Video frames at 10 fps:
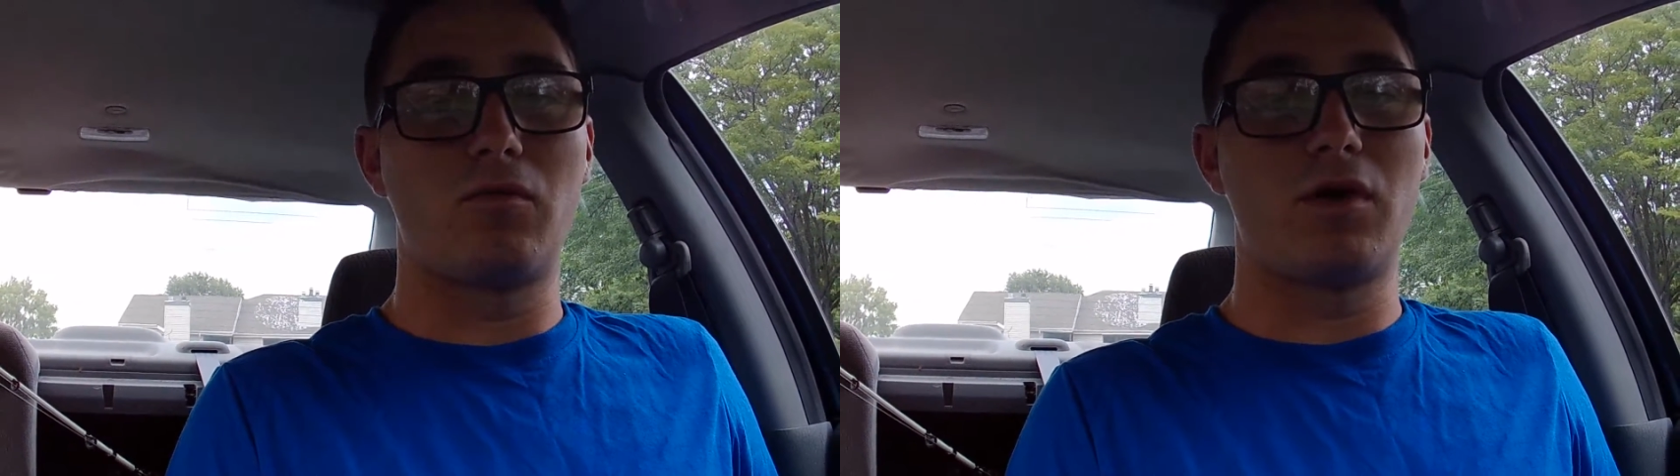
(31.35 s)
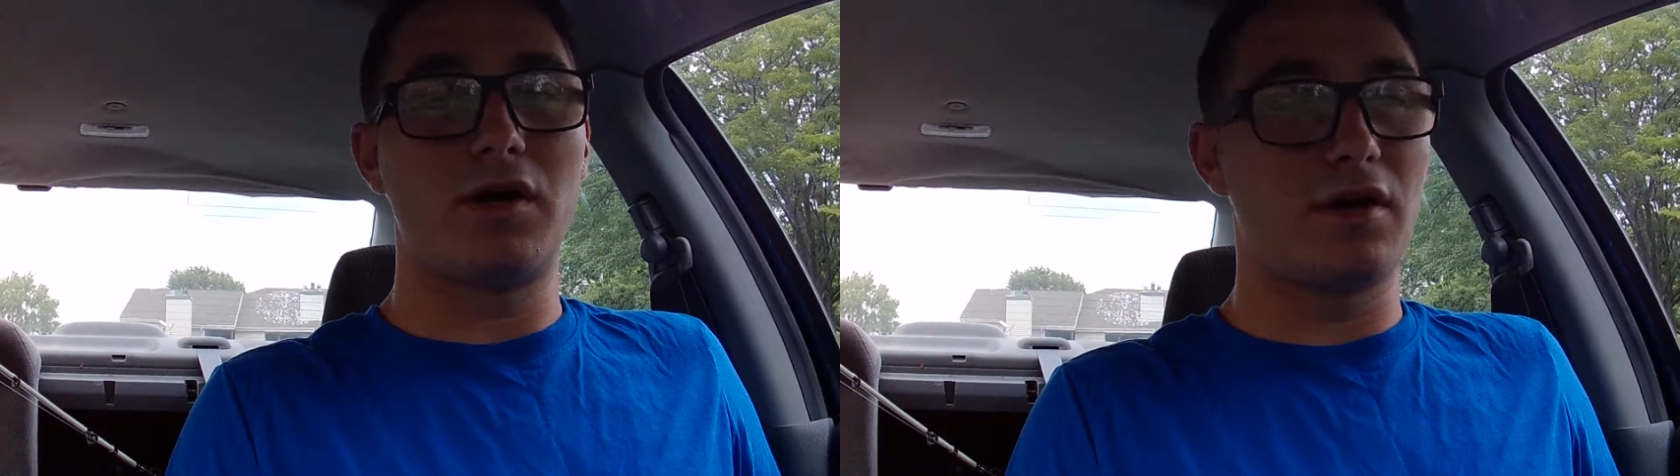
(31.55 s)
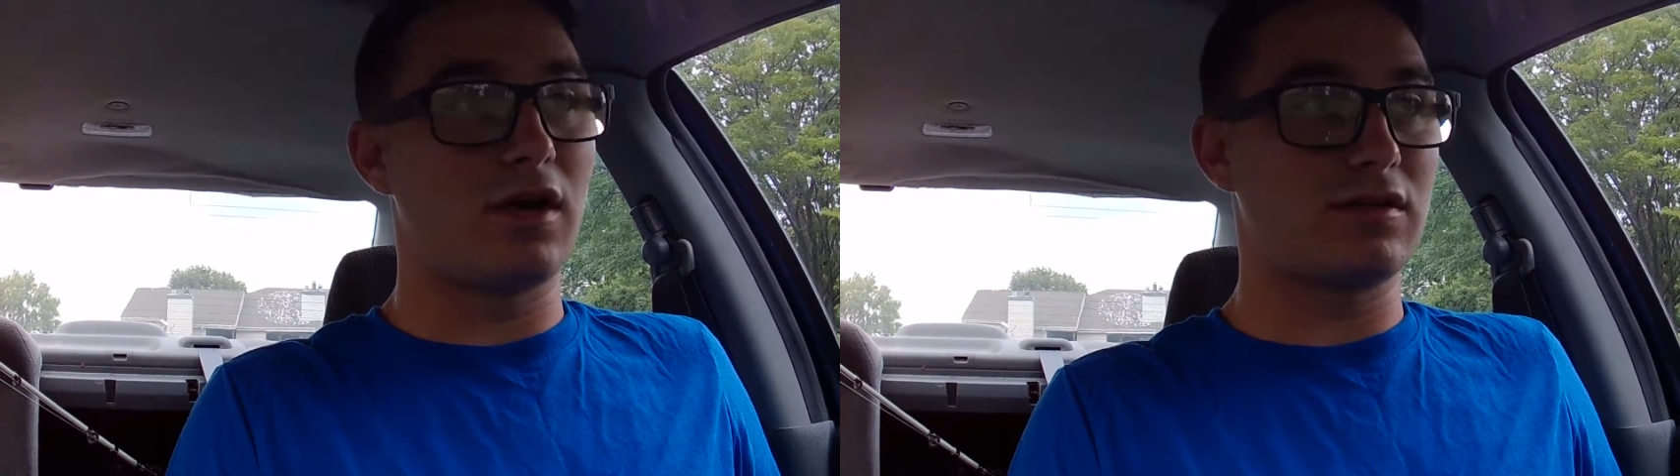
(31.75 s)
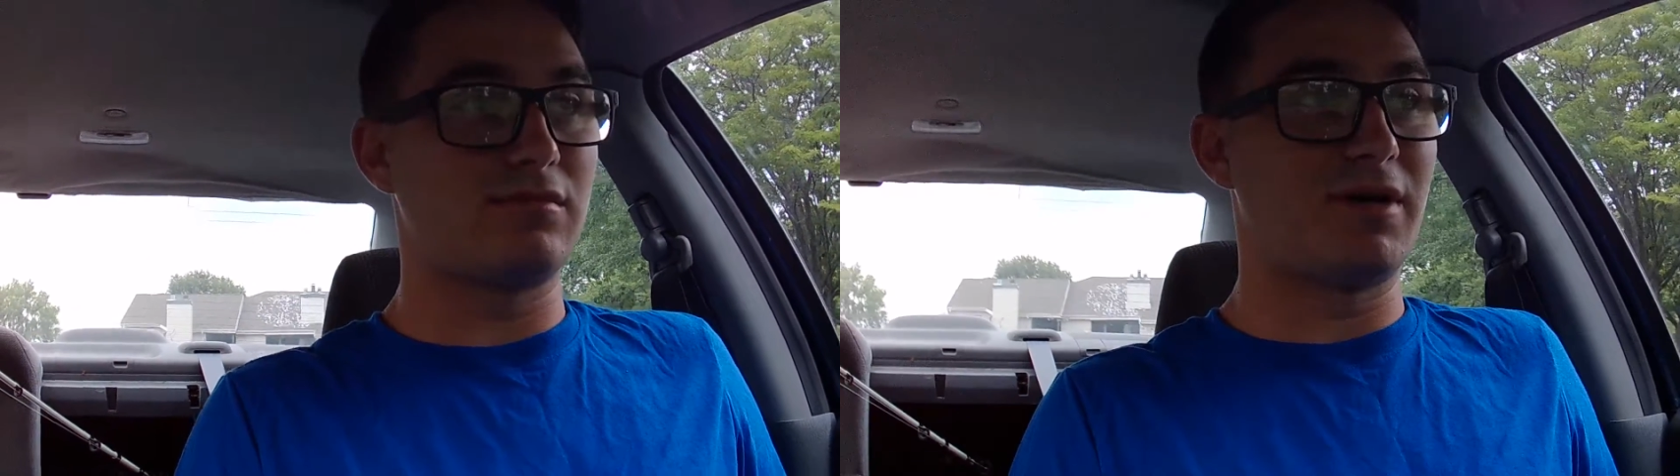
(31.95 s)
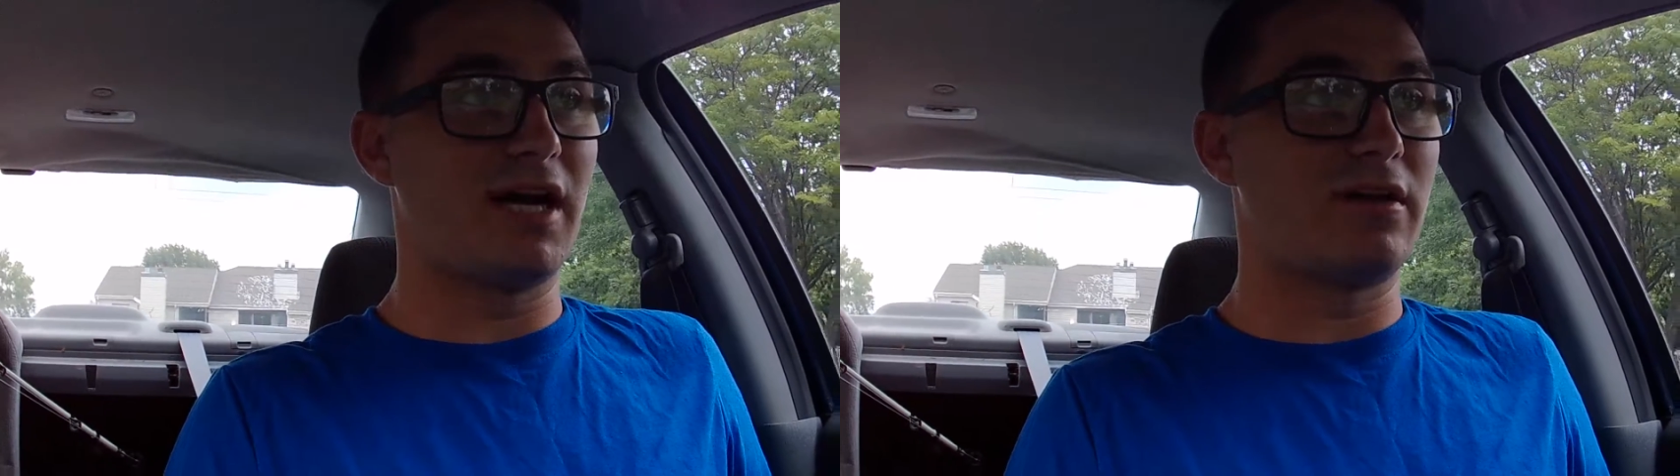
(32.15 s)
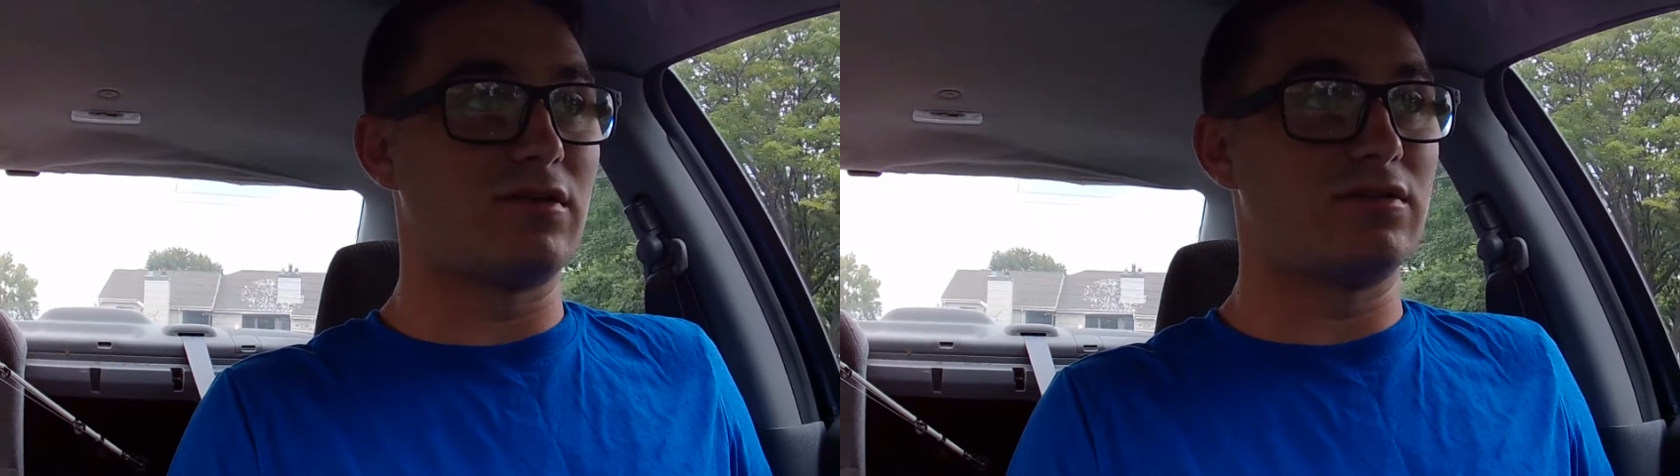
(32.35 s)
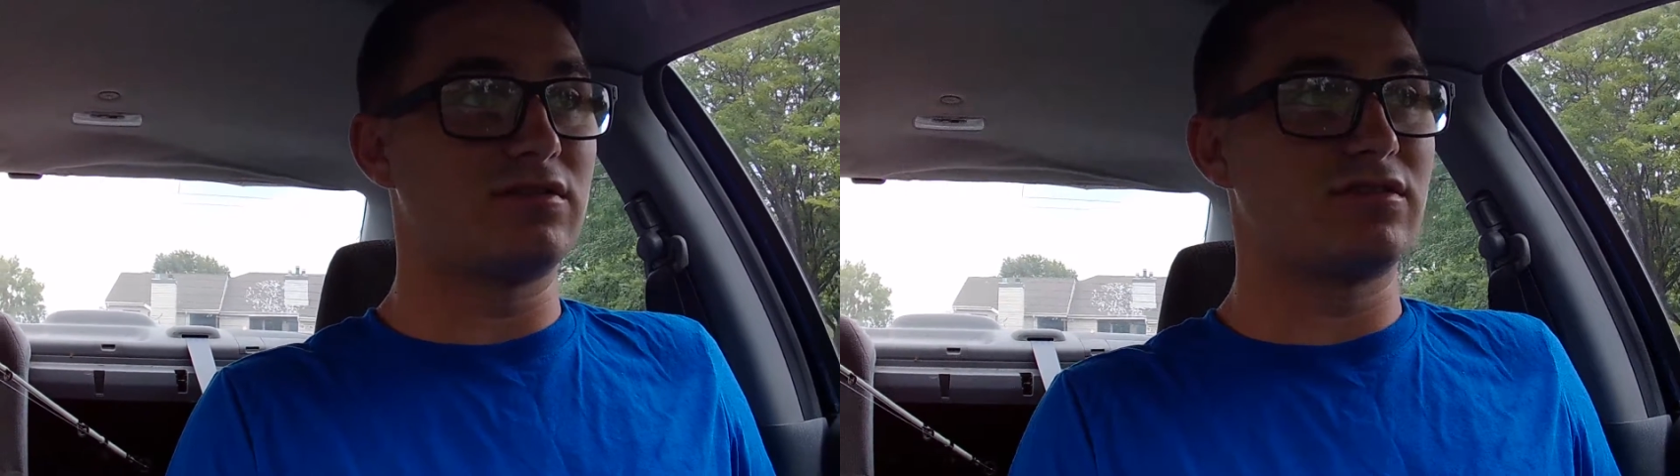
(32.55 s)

what not to bite on.